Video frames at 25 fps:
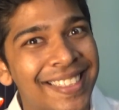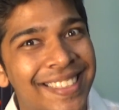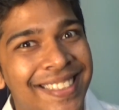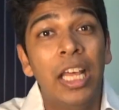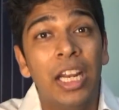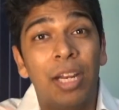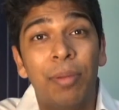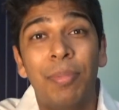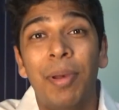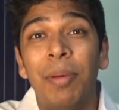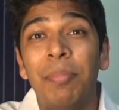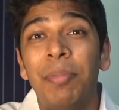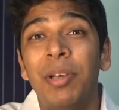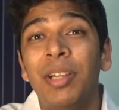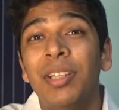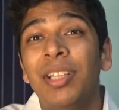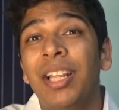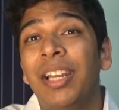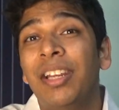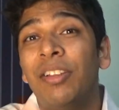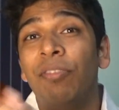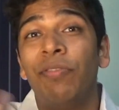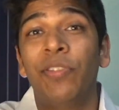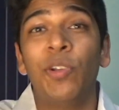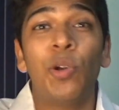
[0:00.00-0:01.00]
Remember
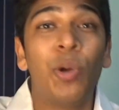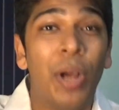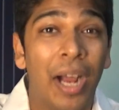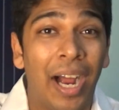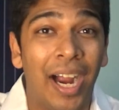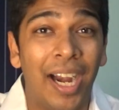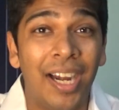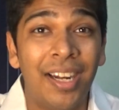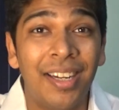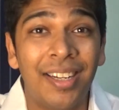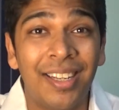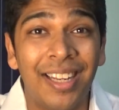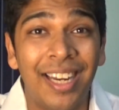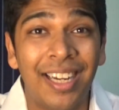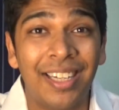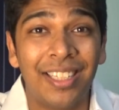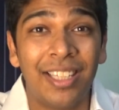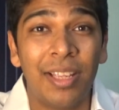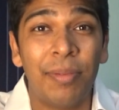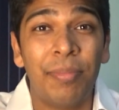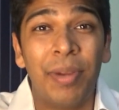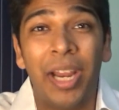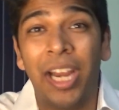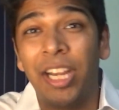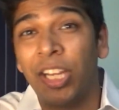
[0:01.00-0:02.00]
that if you can't get
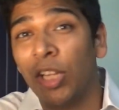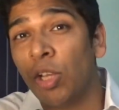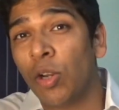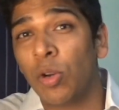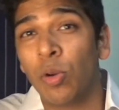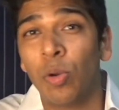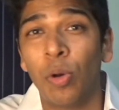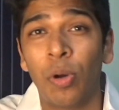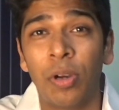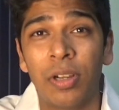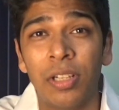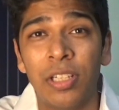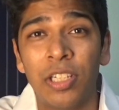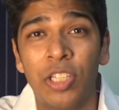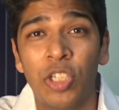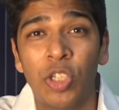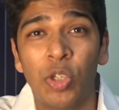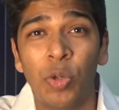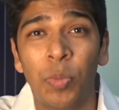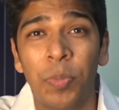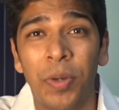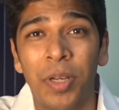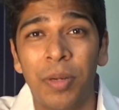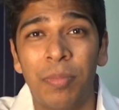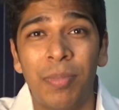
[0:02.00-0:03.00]
them at your local
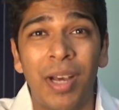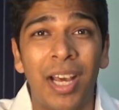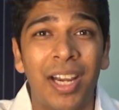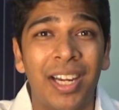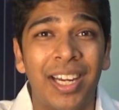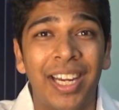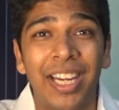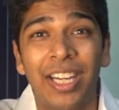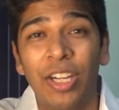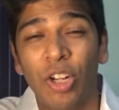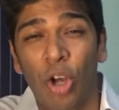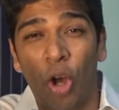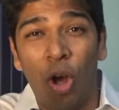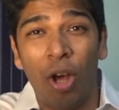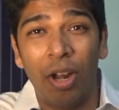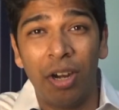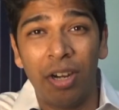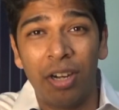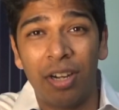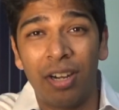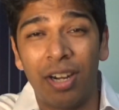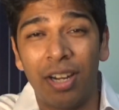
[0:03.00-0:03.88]
supermarket or